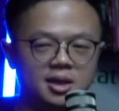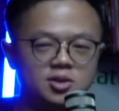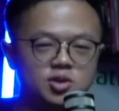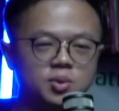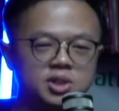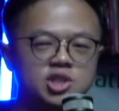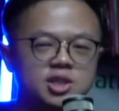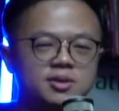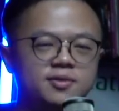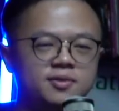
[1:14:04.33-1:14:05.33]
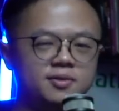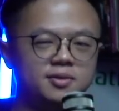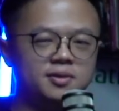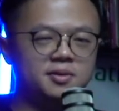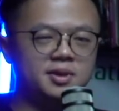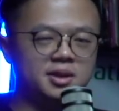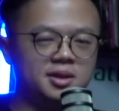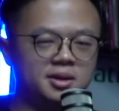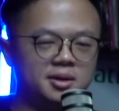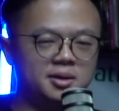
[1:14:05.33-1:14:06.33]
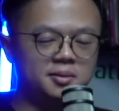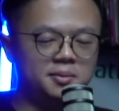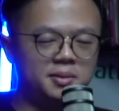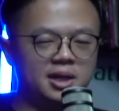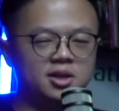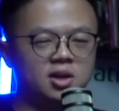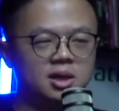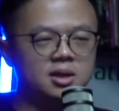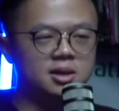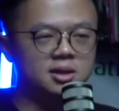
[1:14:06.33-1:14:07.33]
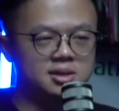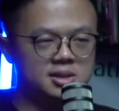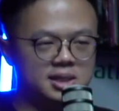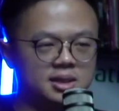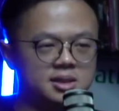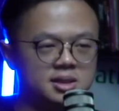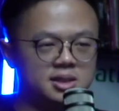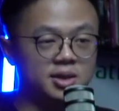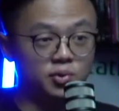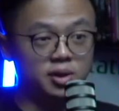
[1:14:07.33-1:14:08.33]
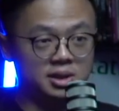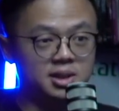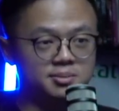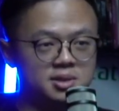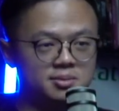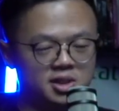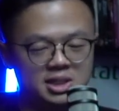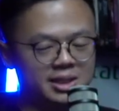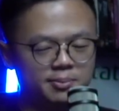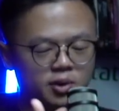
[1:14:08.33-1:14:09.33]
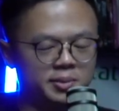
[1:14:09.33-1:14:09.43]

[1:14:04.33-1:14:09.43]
And to achieve the $1 million status in real terms, because at that point